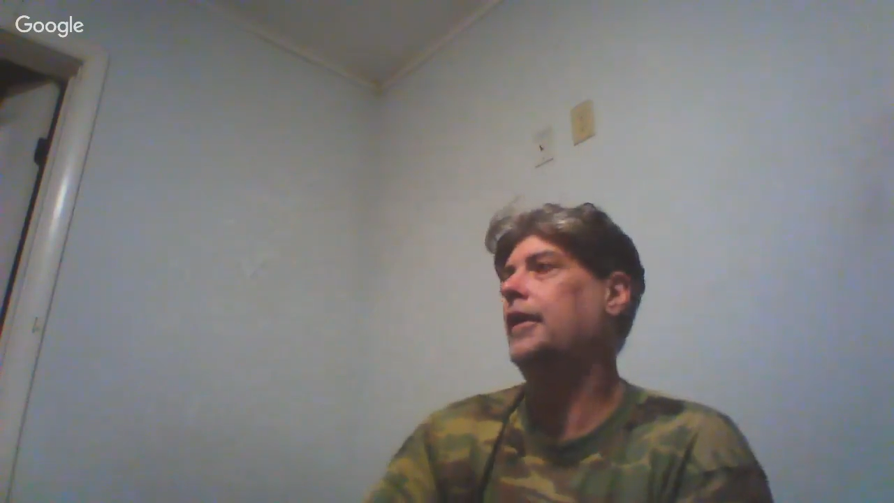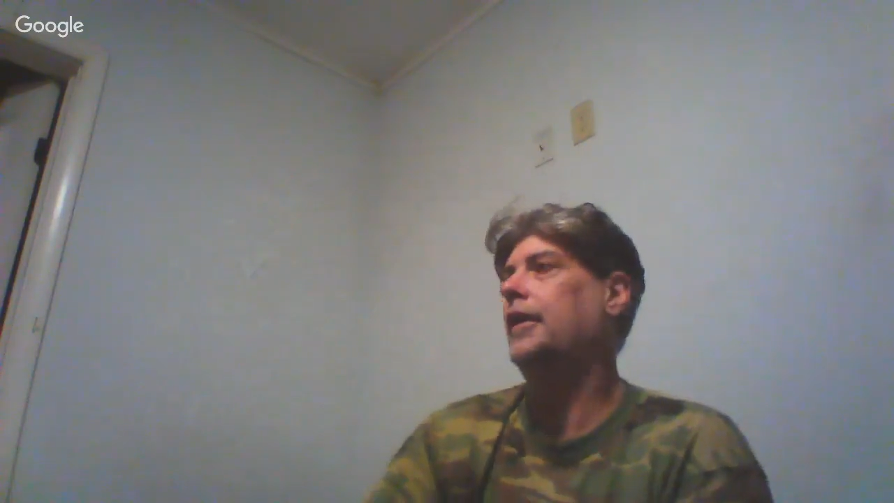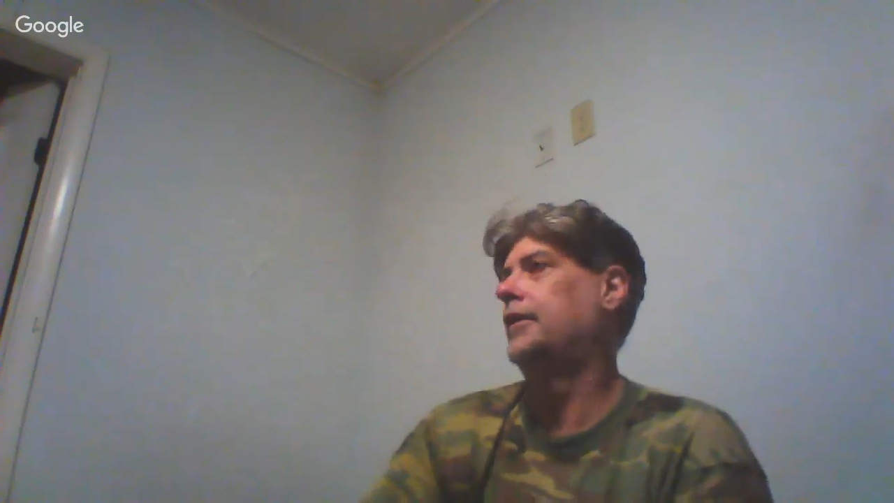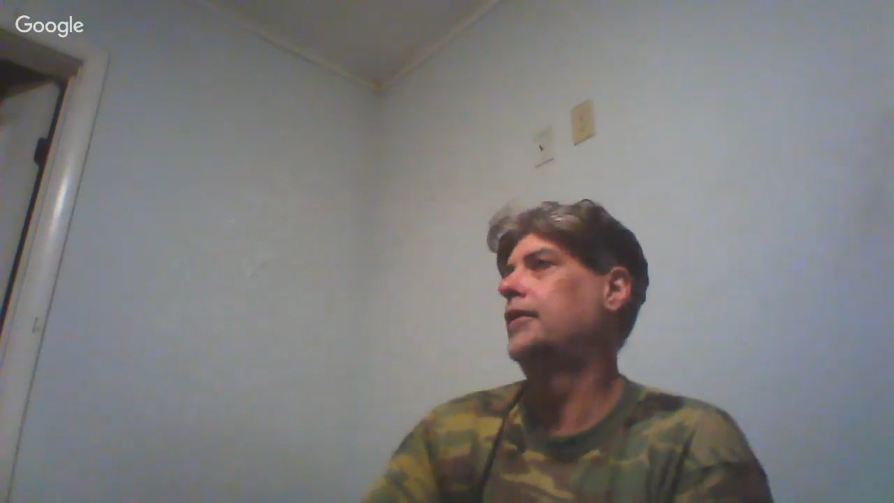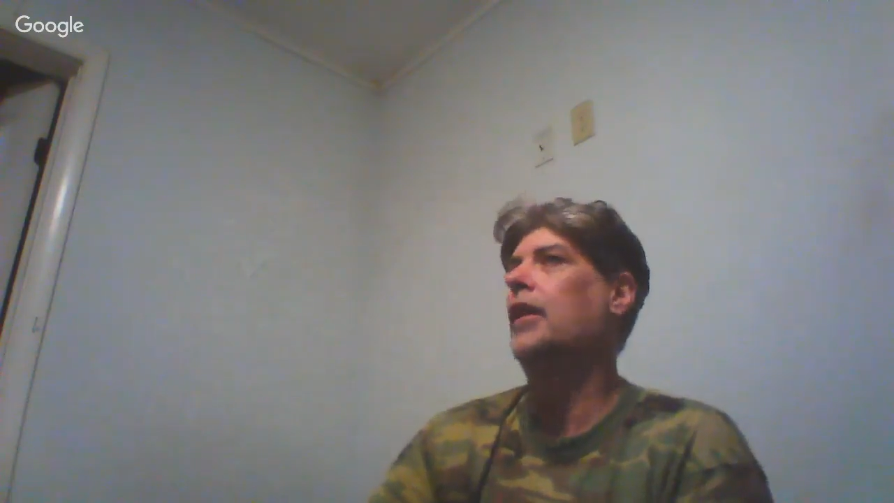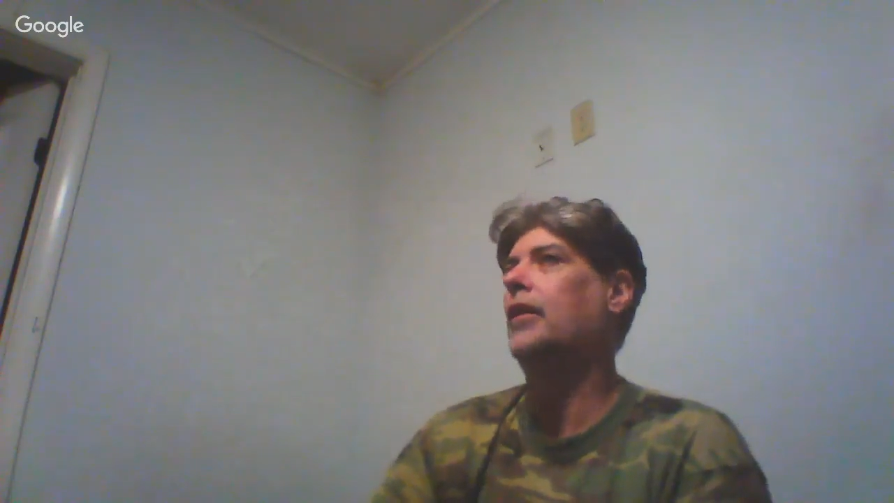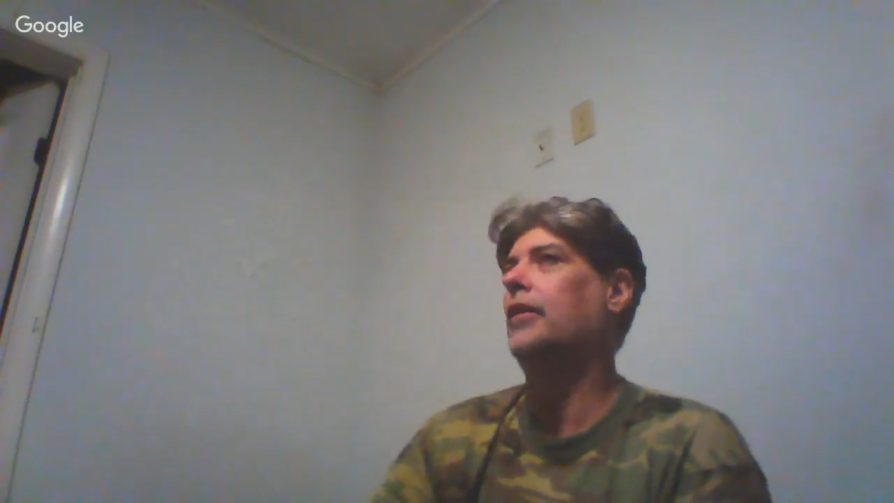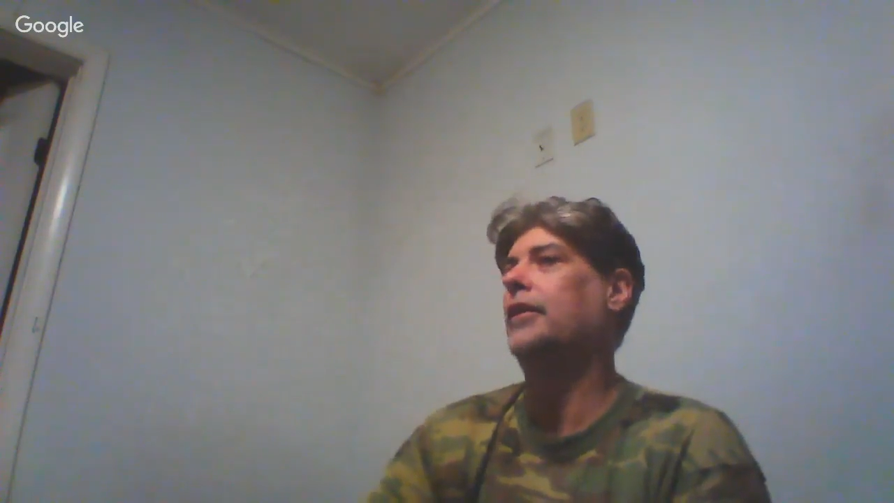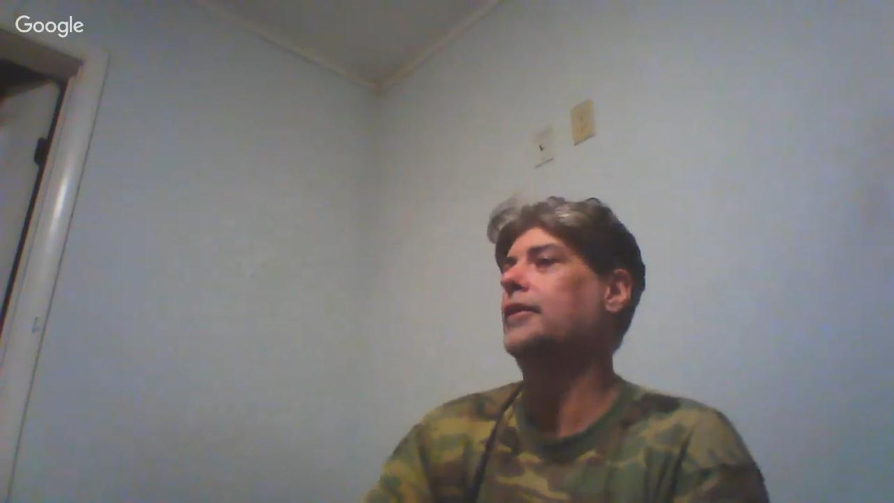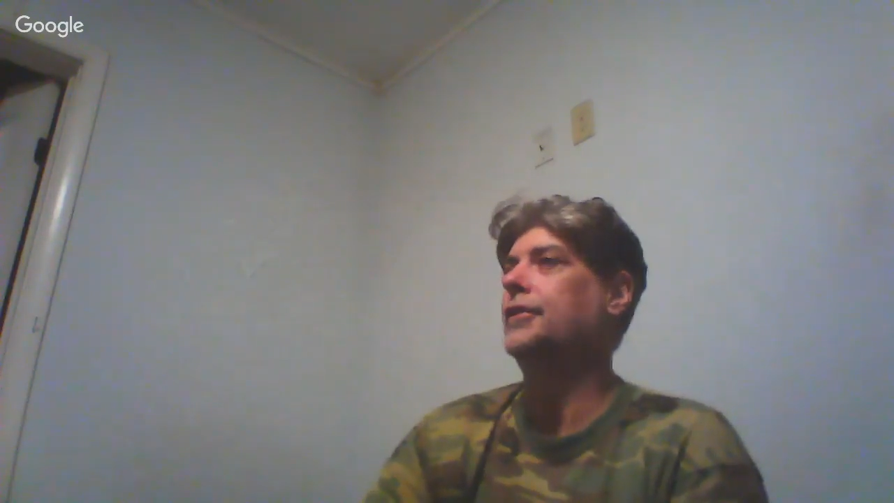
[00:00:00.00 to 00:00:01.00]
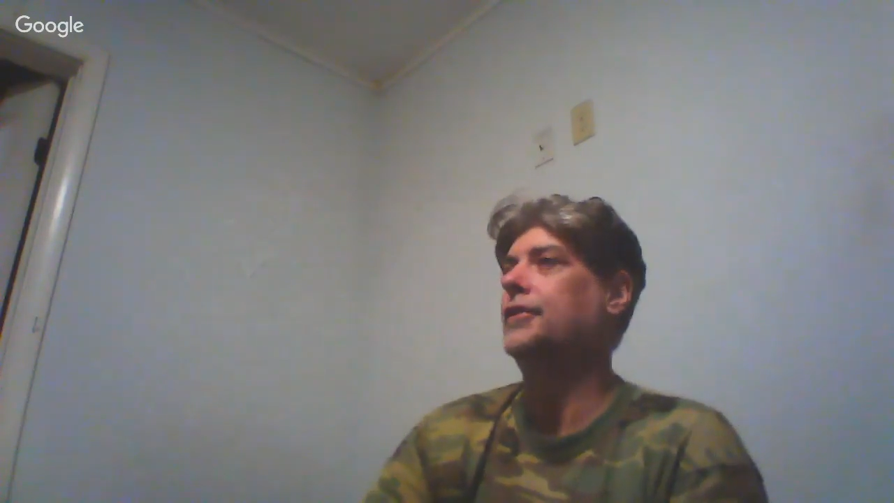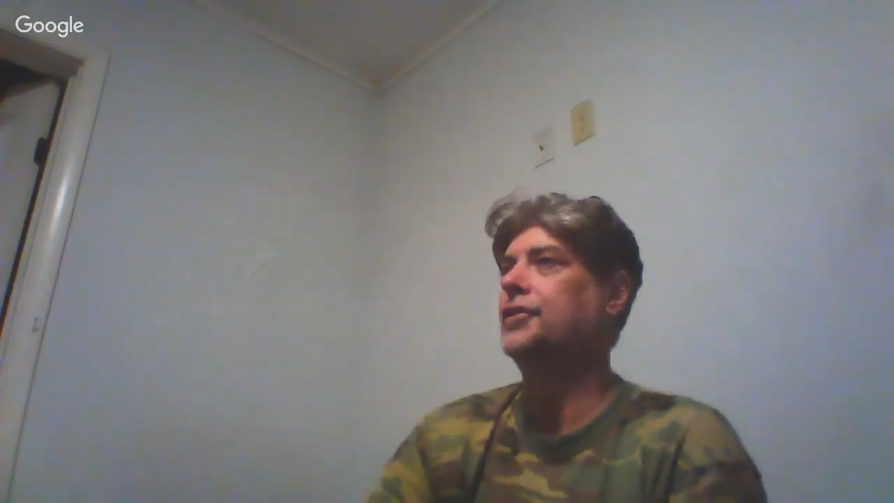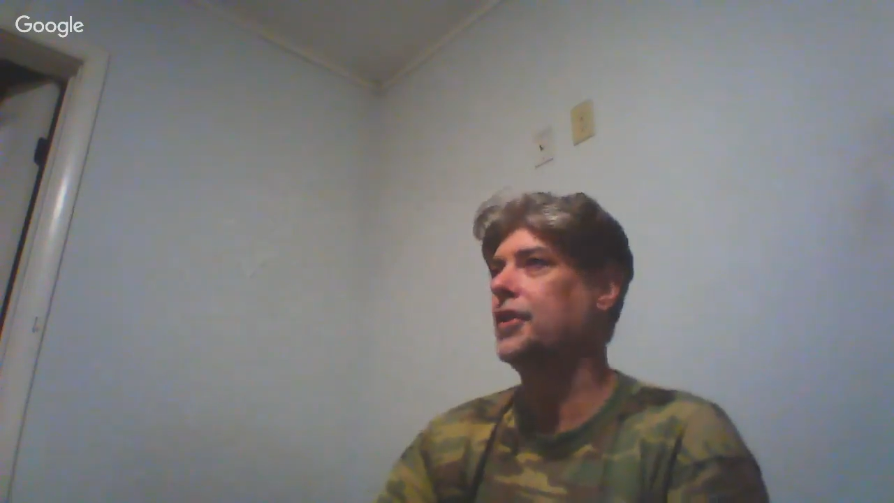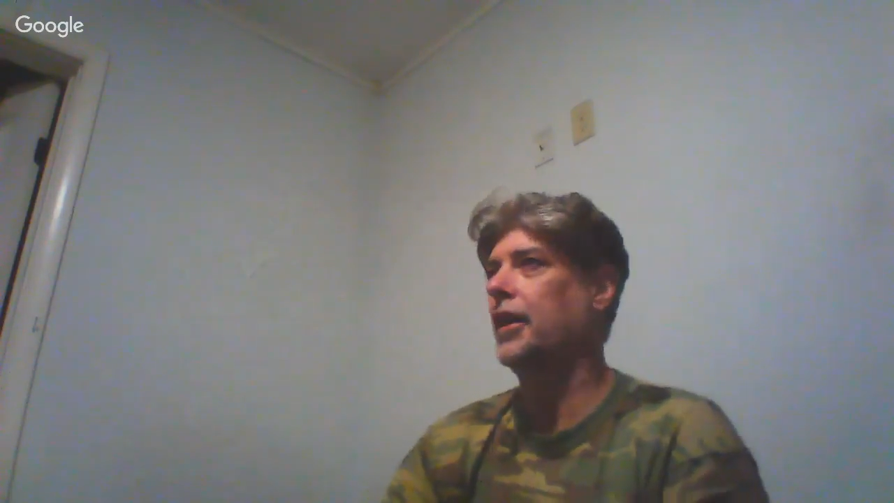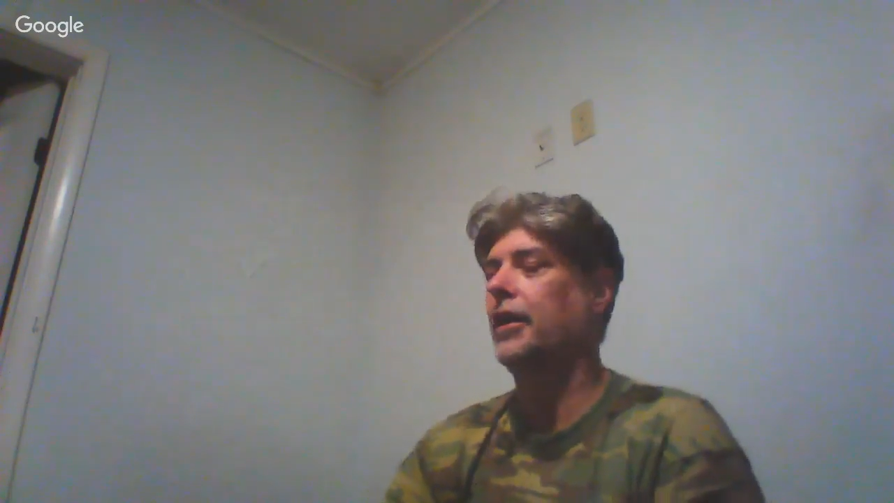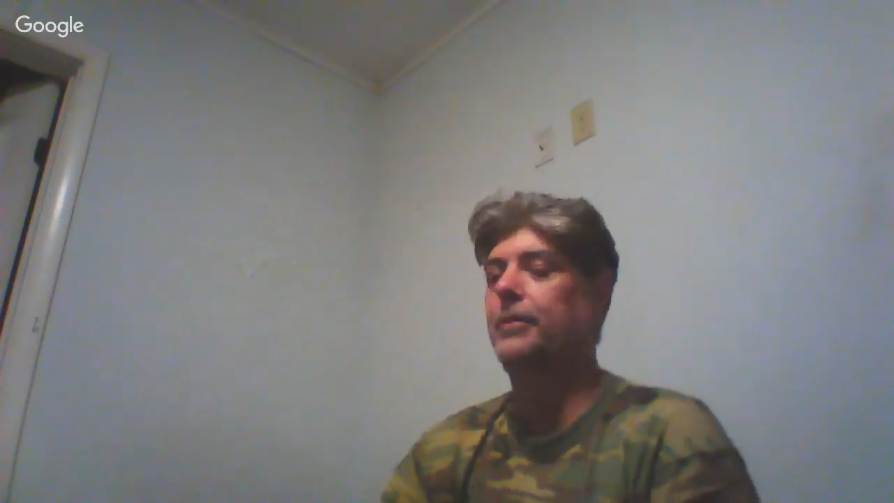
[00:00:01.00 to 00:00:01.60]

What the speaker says: And you're all going to just shut